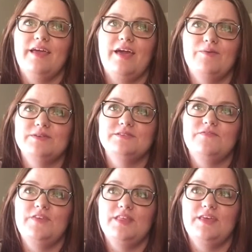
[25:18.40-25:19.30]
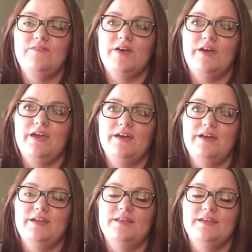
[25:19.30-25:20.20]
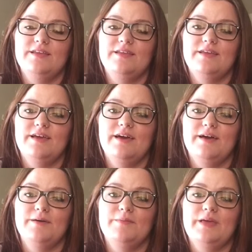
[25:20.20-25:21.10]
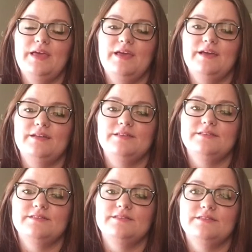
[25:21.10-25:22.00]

I wasn't feeling very good, and